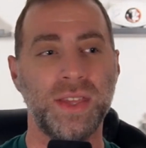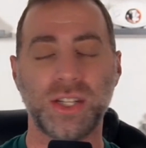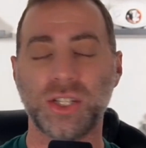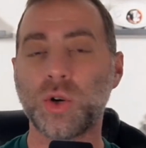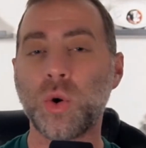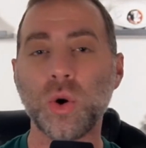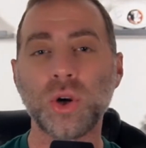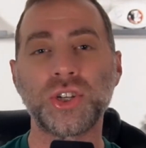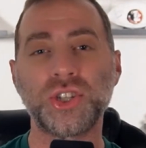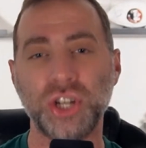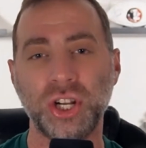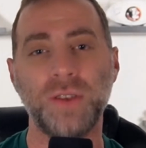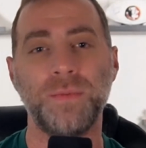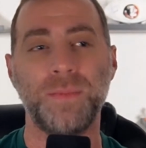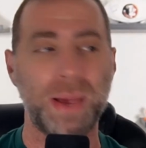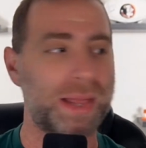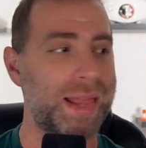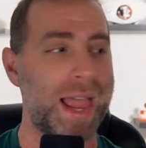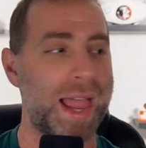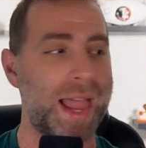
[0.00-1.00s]
the score should
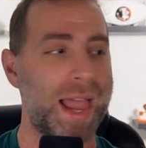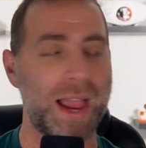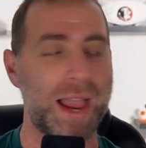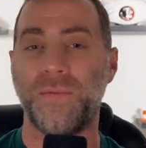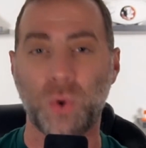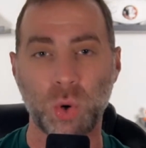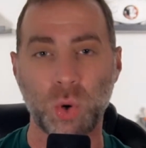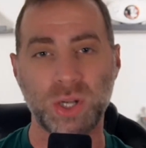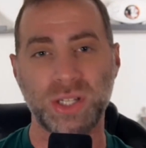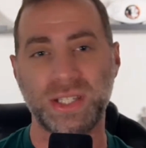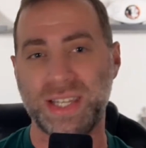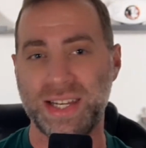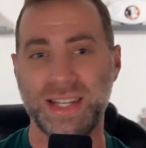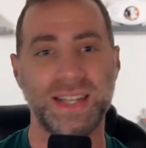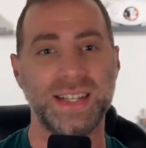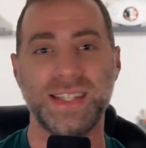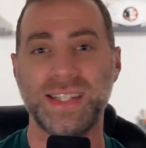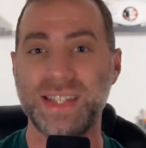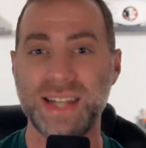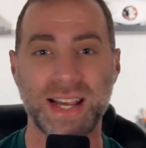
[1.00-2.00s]
have been like
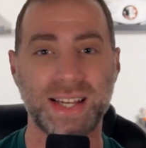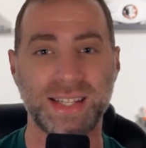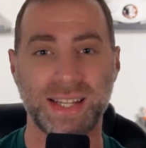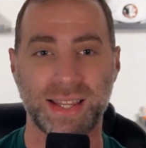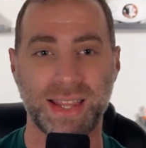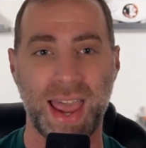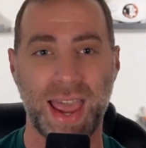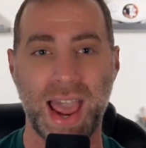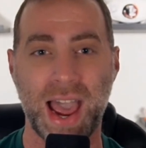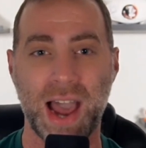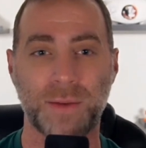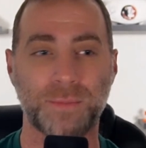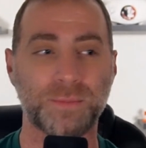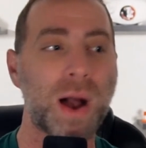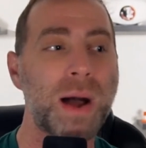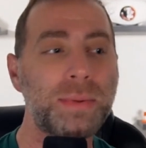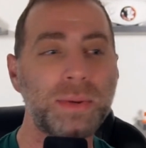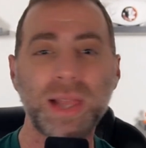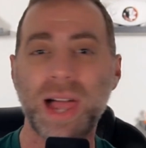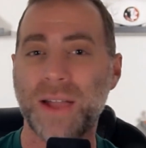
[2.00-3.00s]
14-6 at the
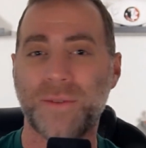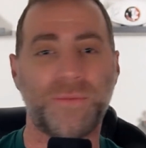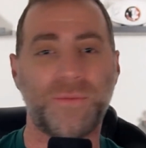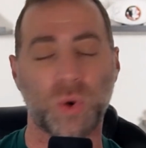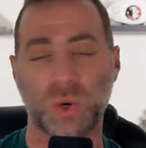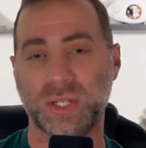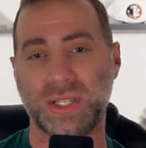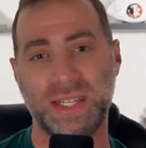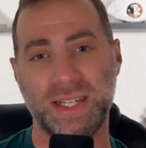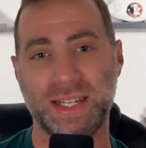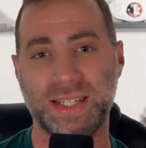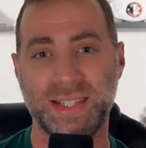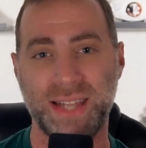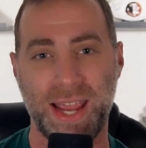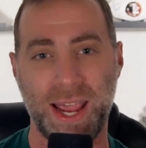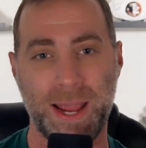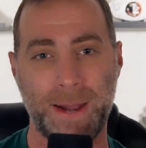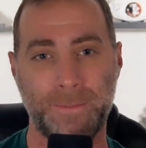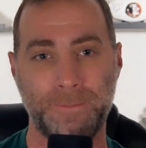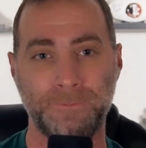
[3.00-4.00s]
half, probably like
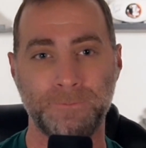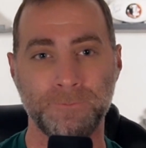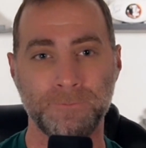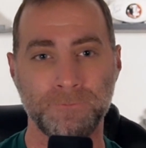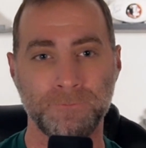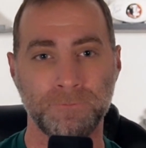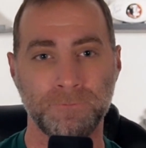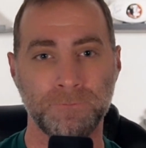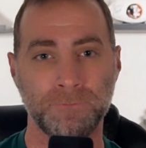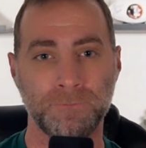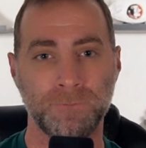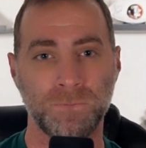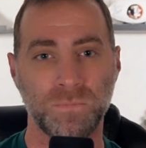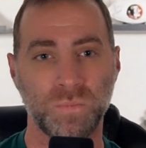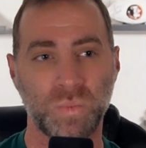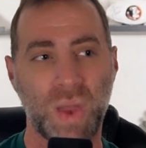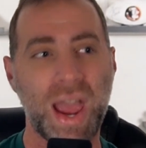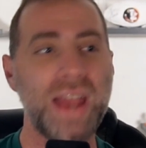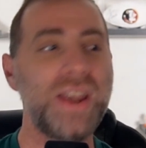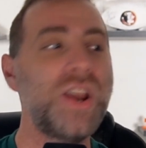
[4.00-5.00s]
14-10.
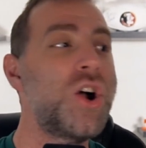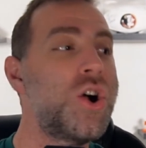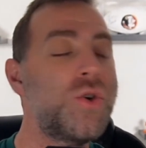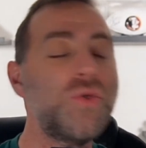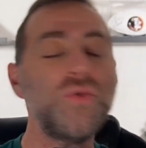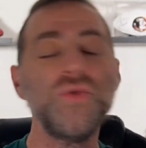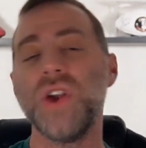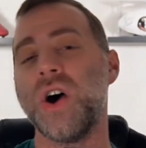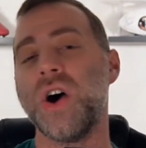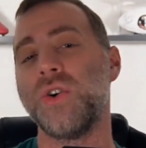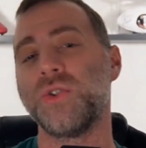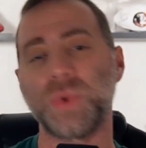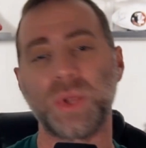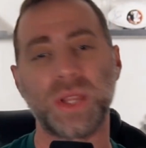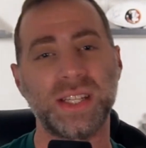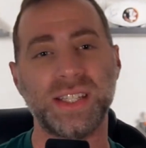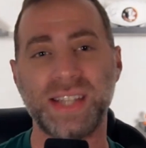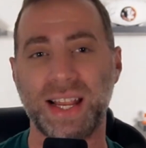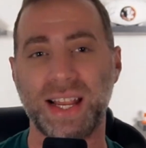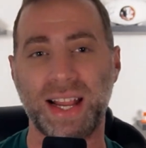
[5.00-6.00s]
And who knows
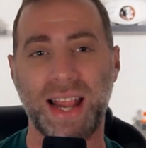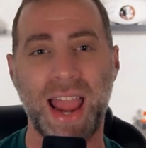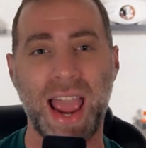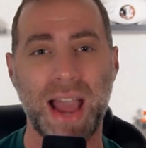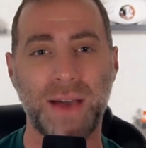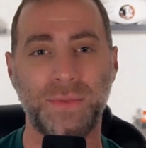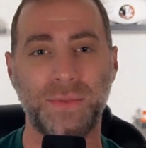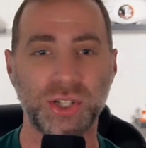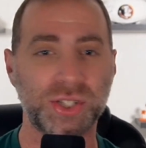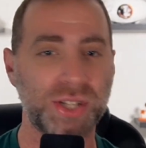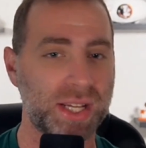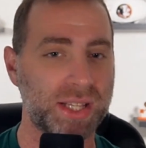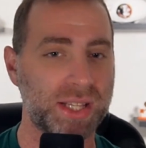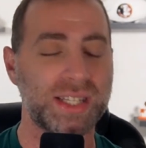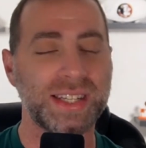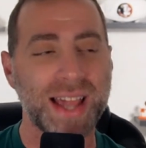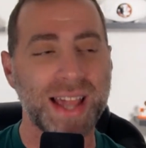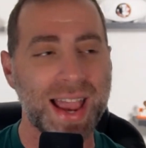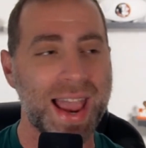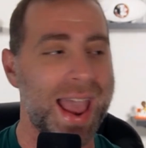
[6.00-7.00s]
what the second half looks like?
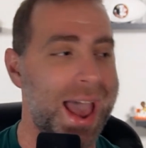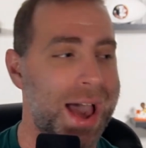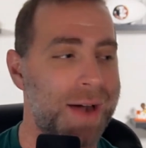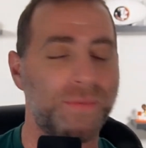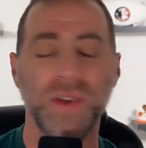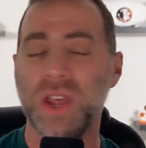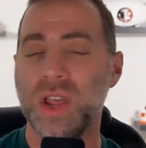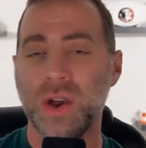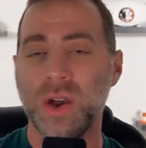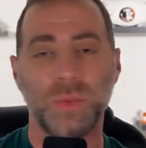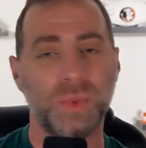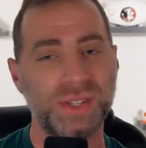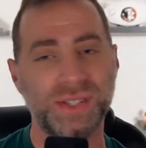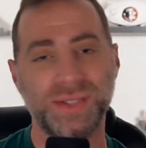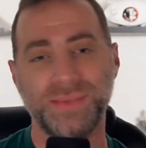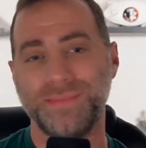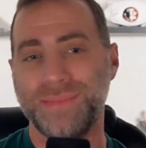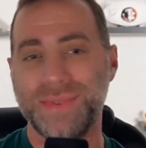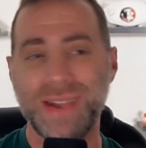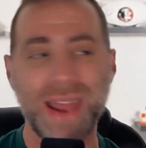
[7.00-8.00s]
The second half
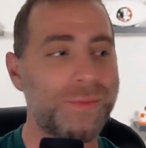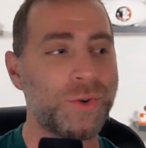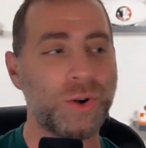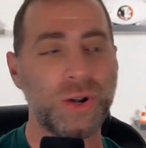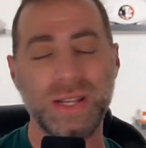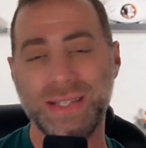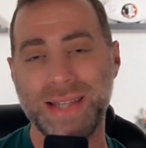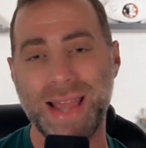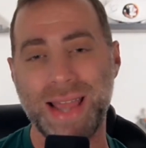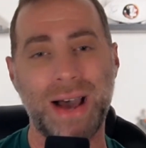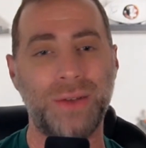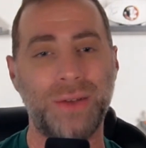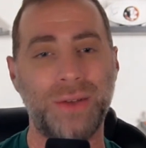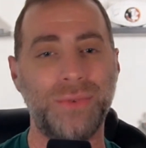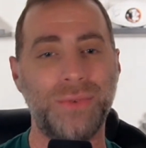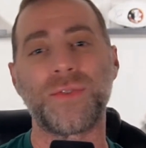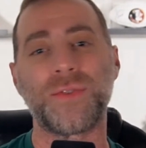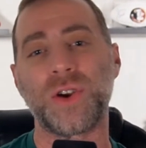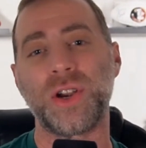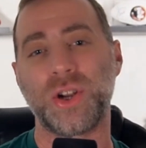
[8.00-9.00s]
was never in
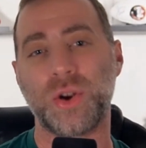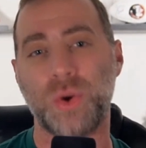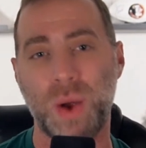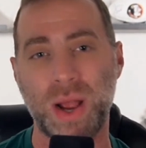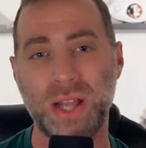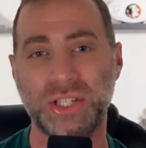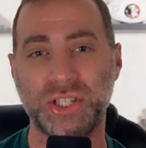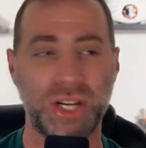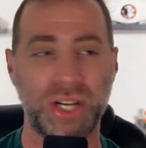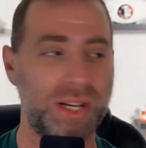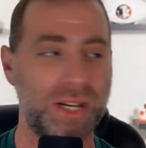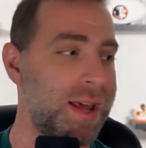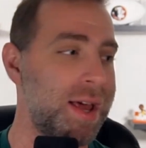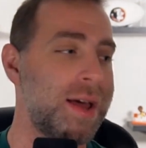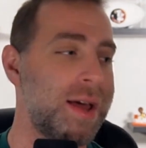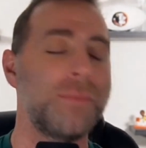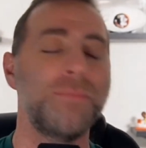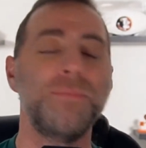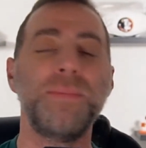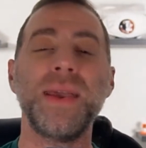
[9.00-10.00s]
doubt, never in question,
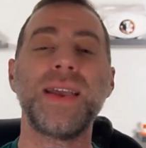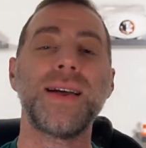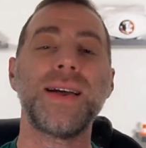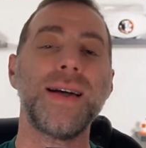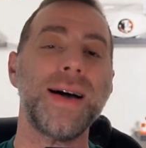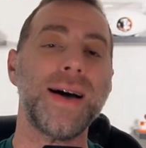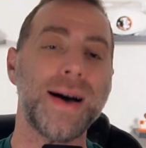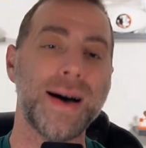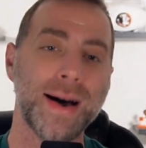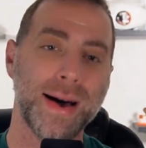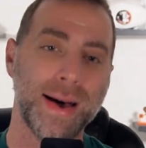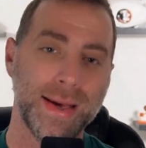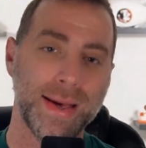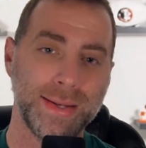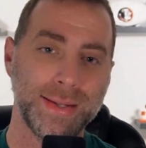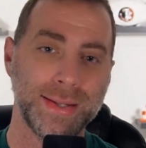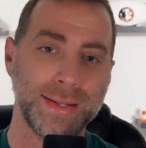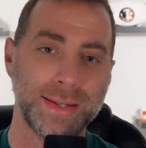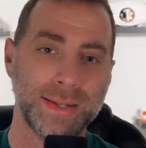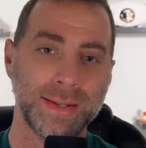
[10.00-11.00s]

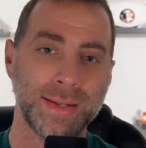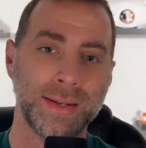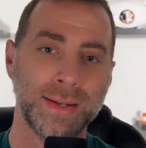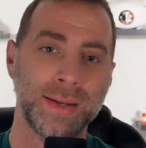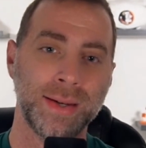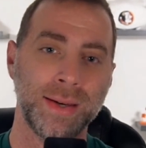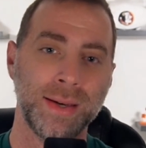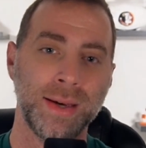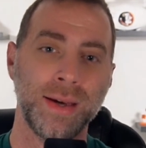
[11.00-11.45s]
because